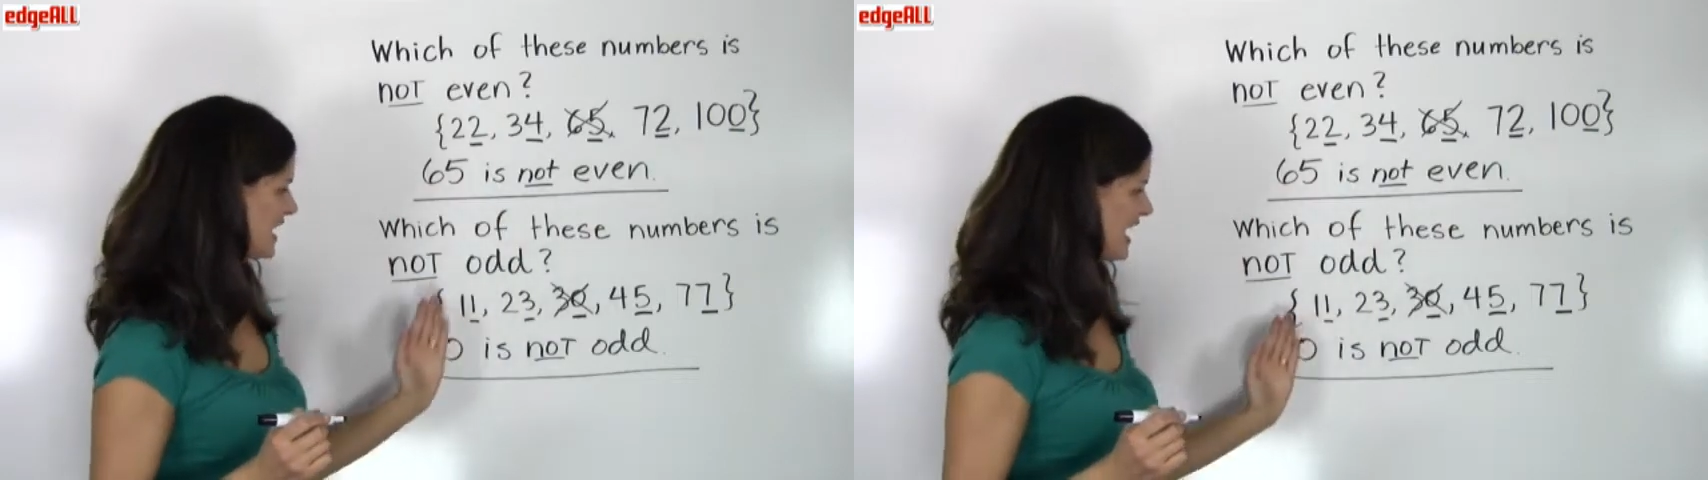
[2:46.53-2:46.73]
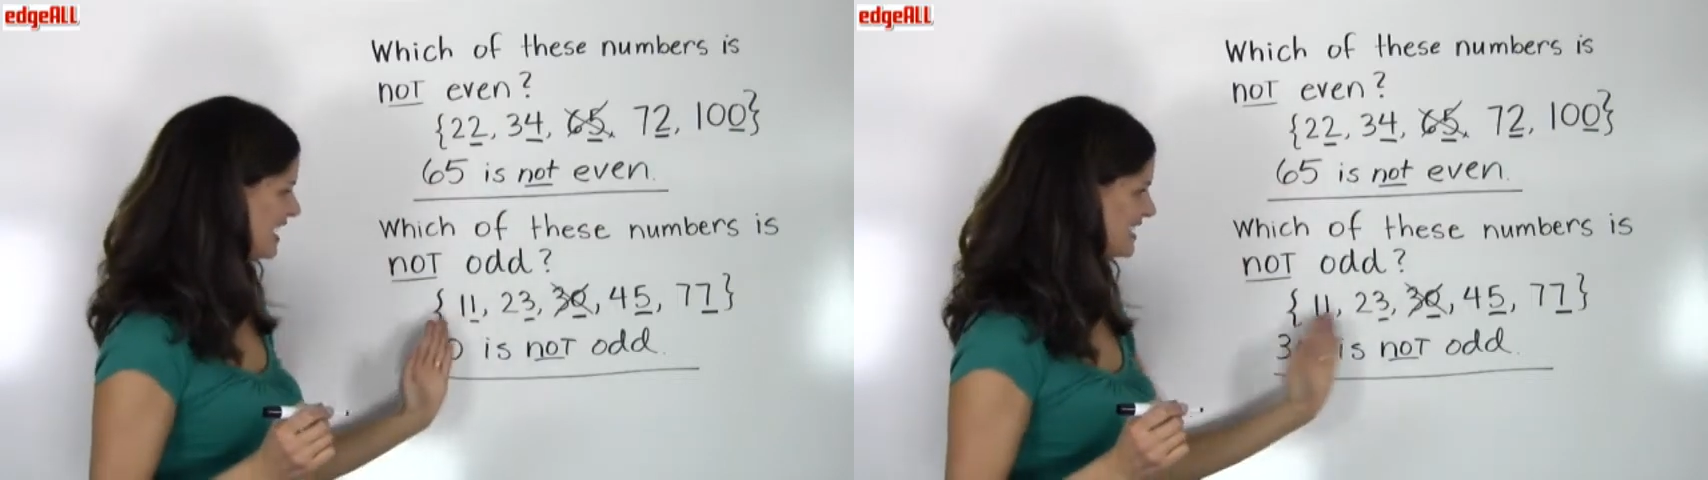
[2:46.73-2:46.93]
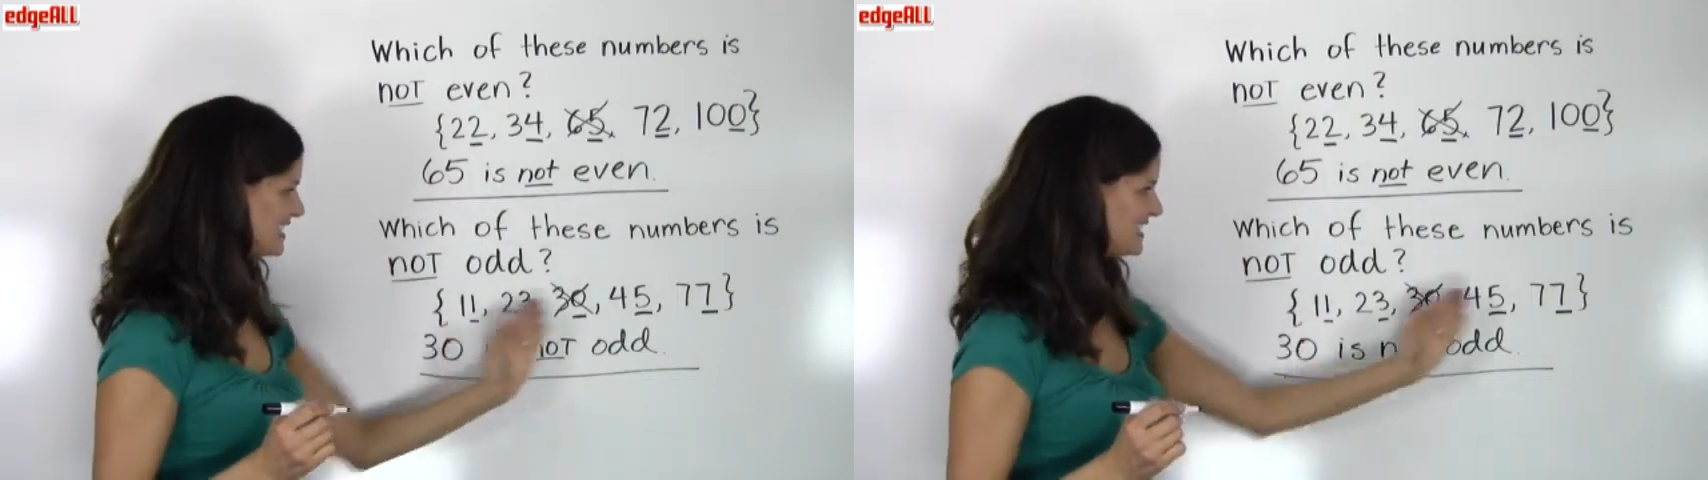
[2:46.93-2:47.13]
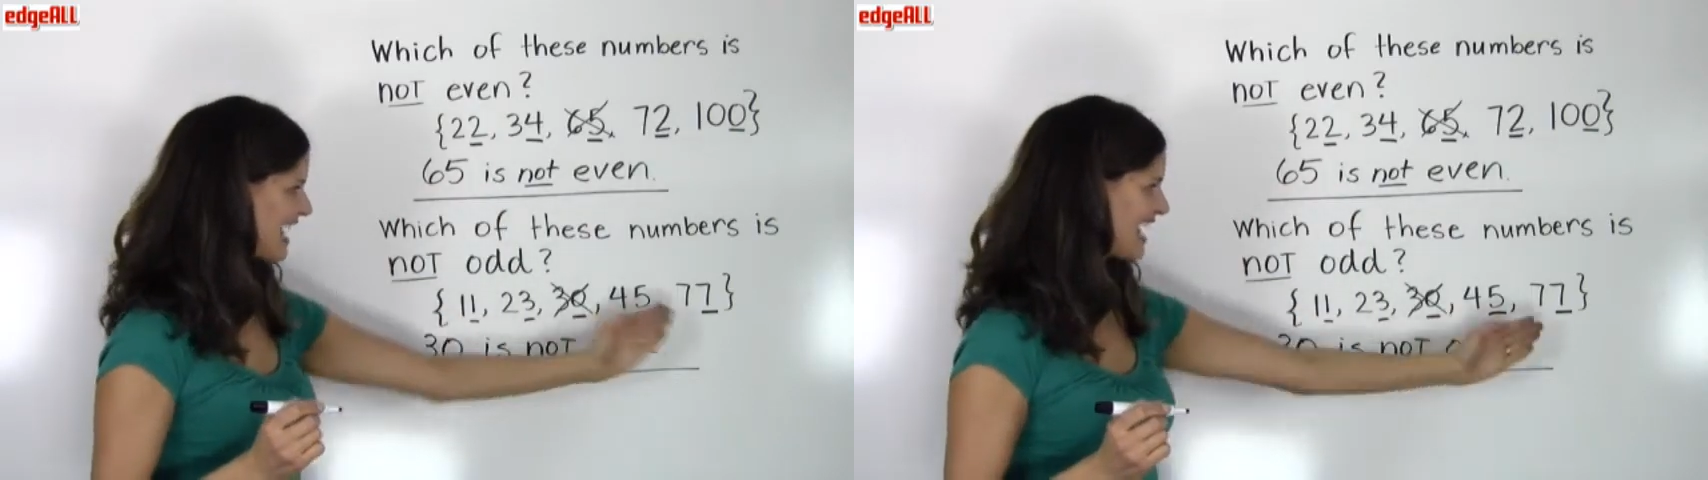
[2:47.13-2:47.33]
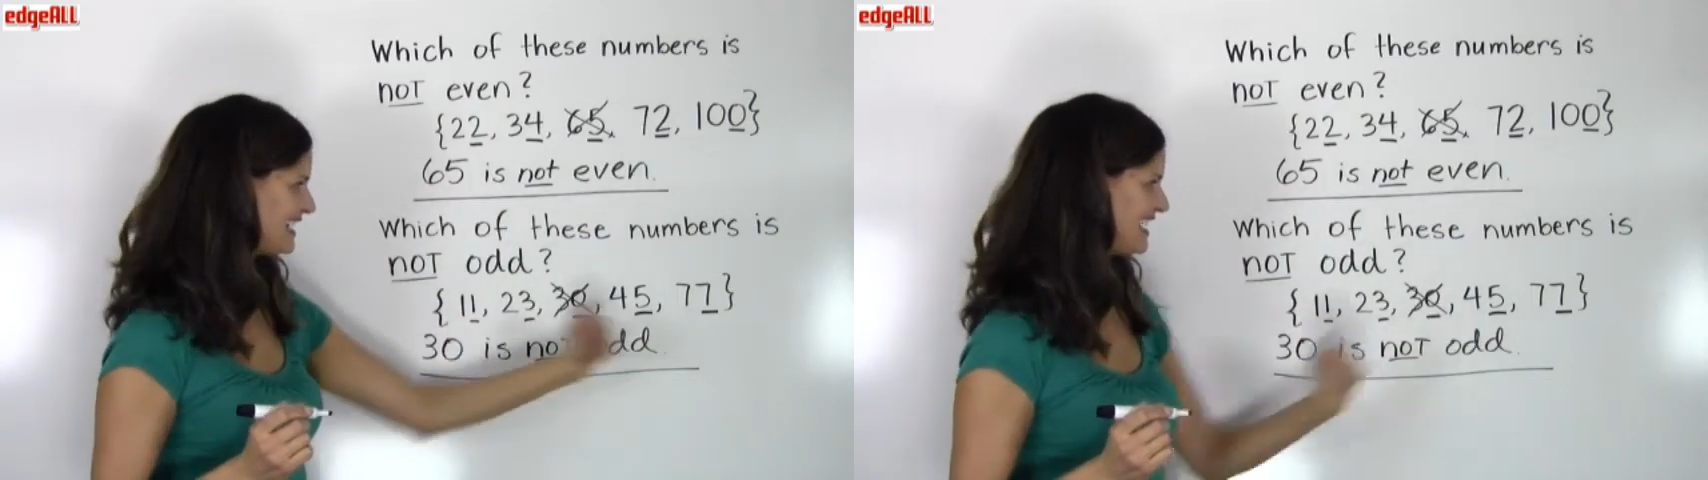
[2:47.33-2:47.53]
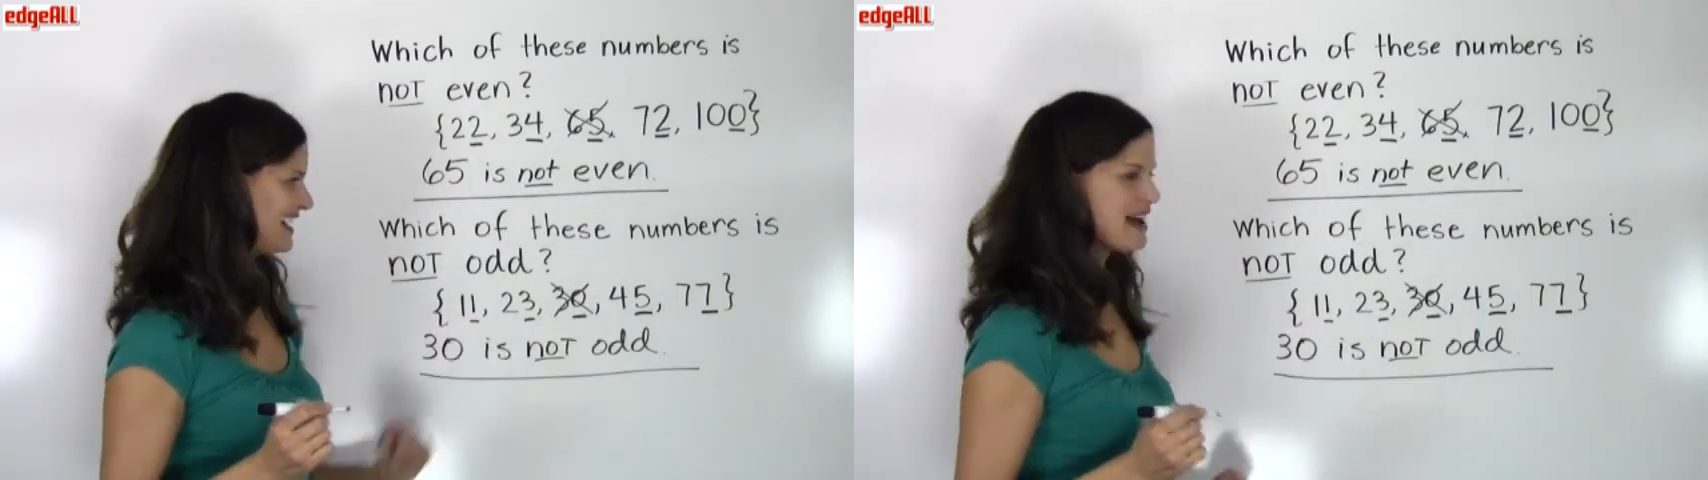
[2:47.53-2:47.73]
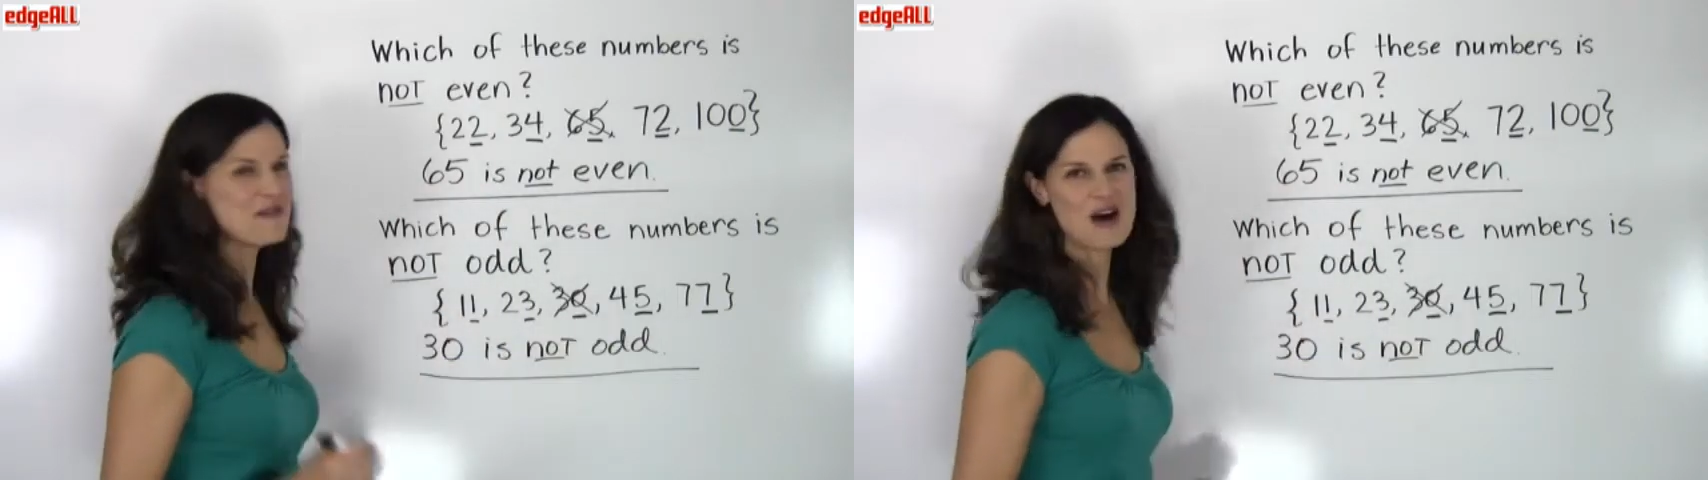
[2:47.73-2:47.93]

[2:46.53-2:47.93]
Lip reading: and a set of